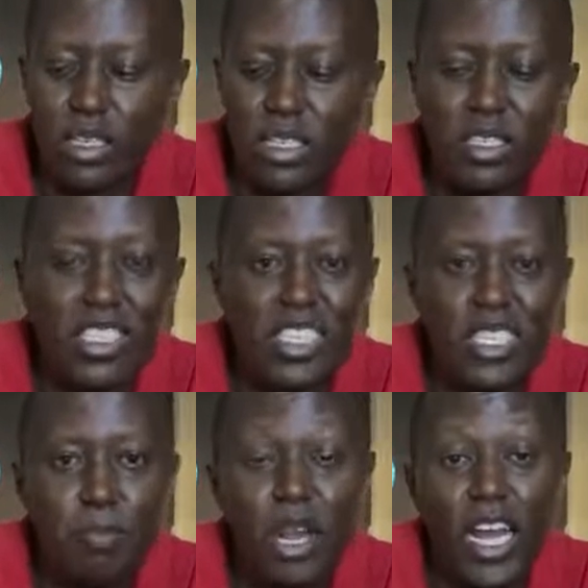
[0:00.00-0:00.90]

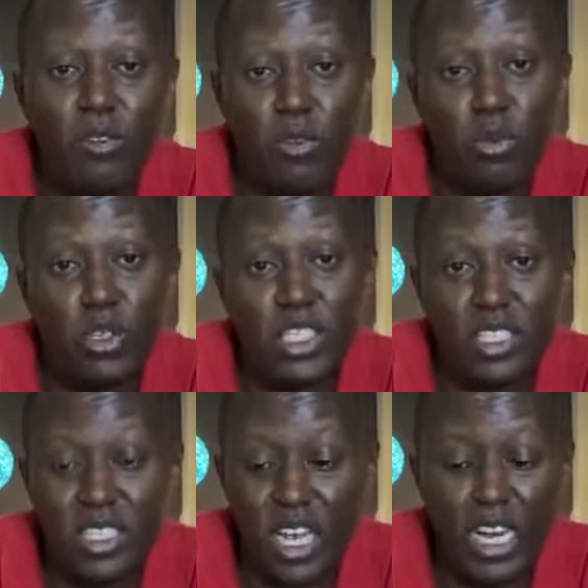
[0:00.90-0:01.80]
ZD platform, which
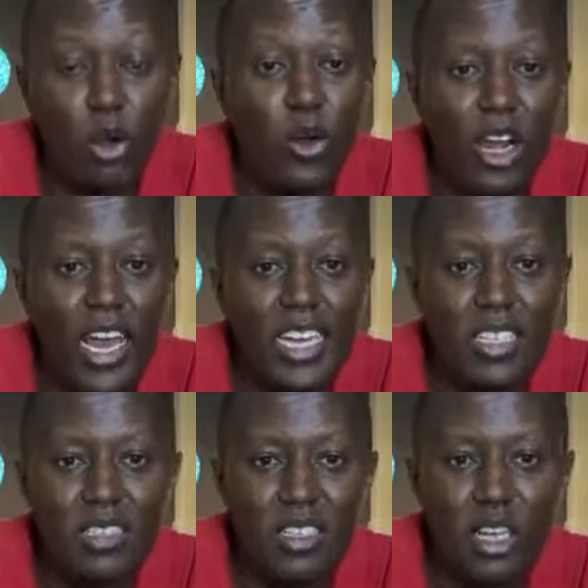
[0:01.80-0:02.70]
is an
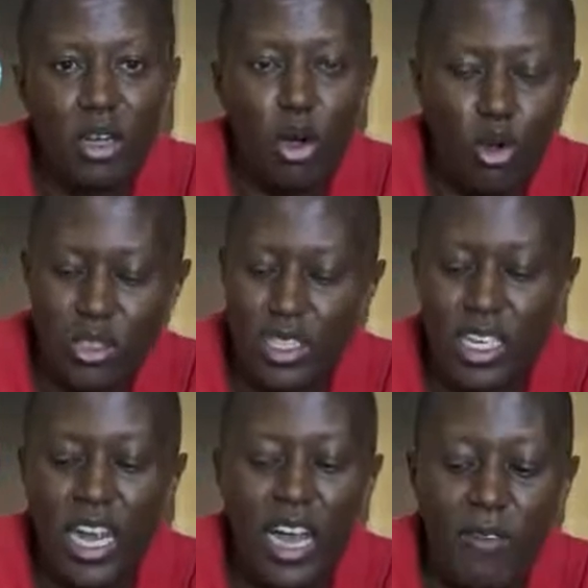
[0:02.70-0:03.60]
online course that
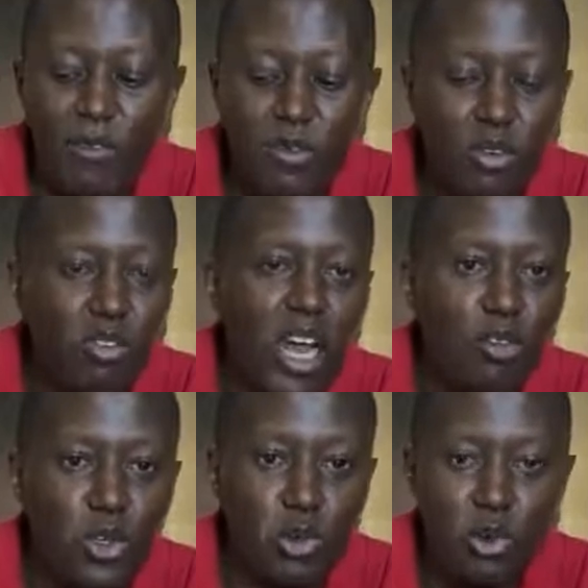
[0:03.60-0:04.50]
I have on how
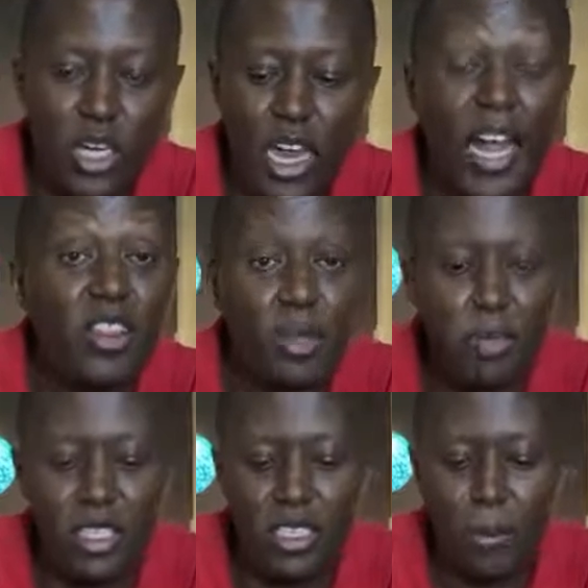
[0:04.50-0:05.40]
to cook healthy
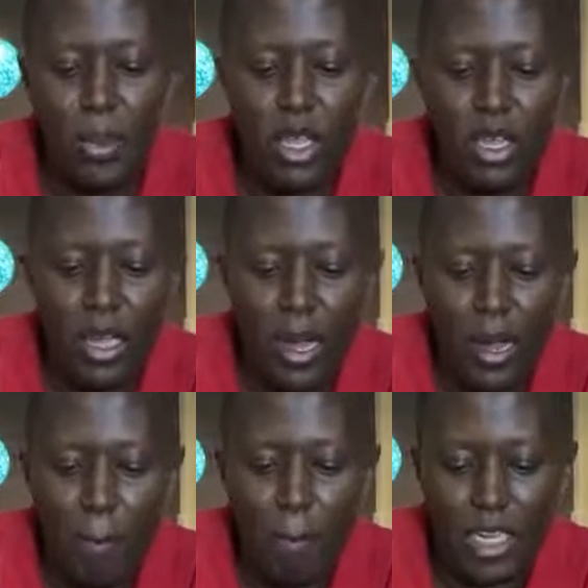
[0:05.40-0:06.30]
meals.
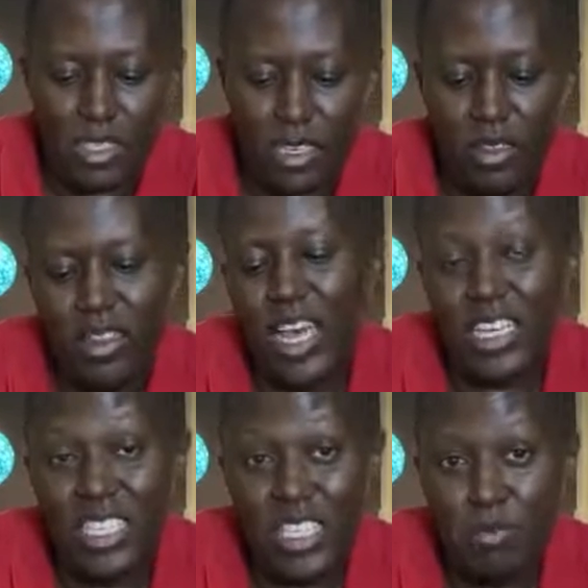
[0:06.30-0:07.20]
But
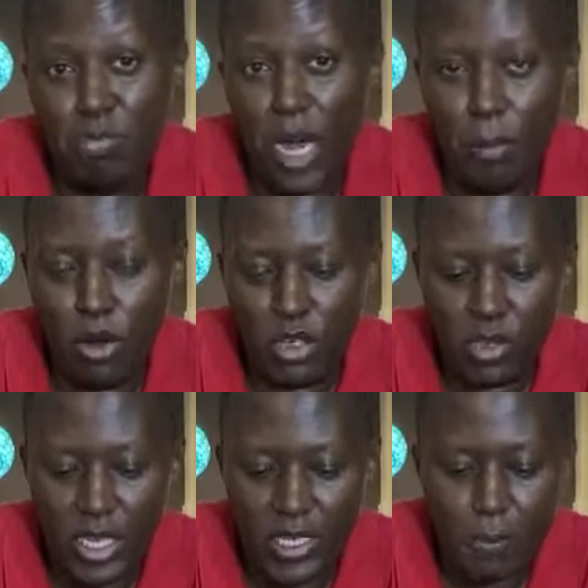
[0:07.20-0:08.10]
that is parboiled
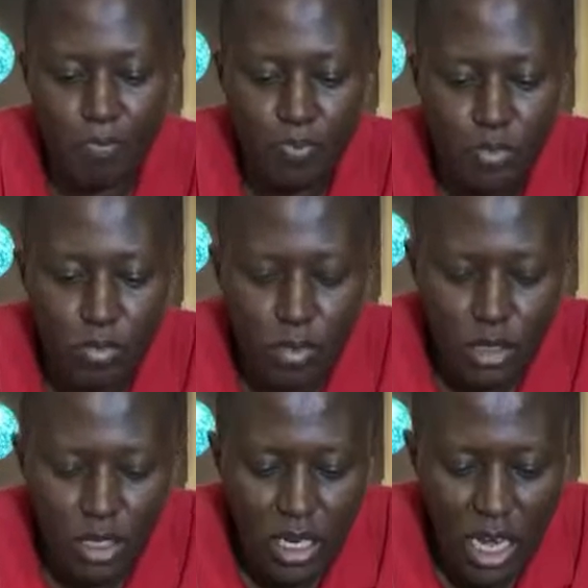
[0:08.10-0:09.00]
rice.
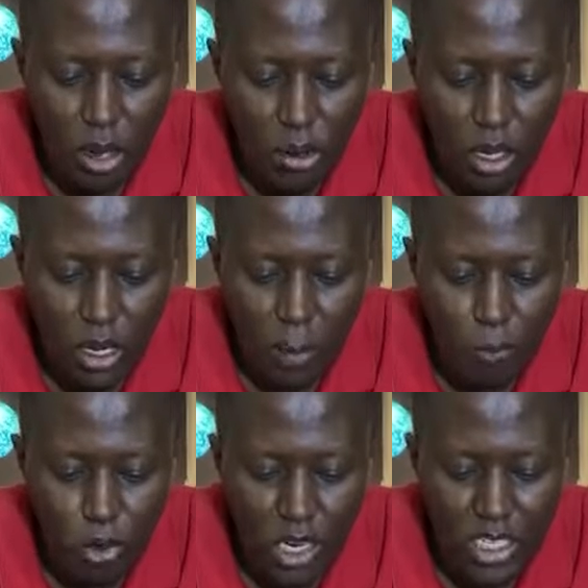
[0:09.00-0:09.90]
Now,
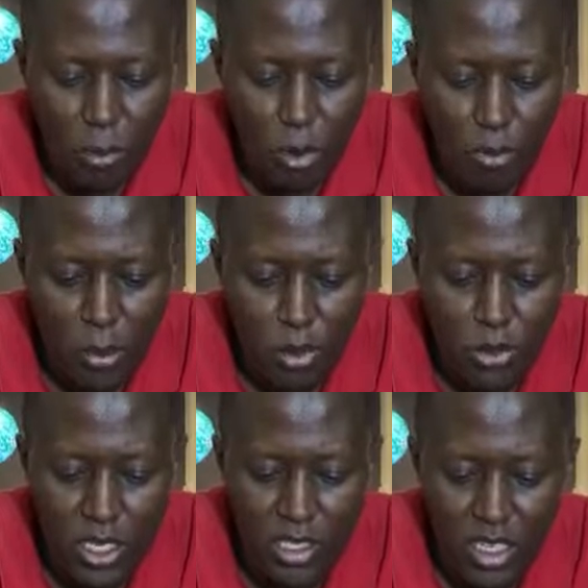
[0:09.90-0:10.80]
what else about parboiled
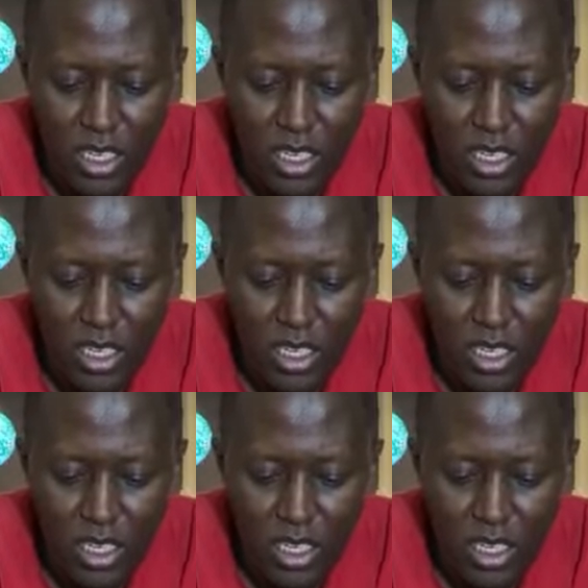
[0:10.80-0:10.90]
rice?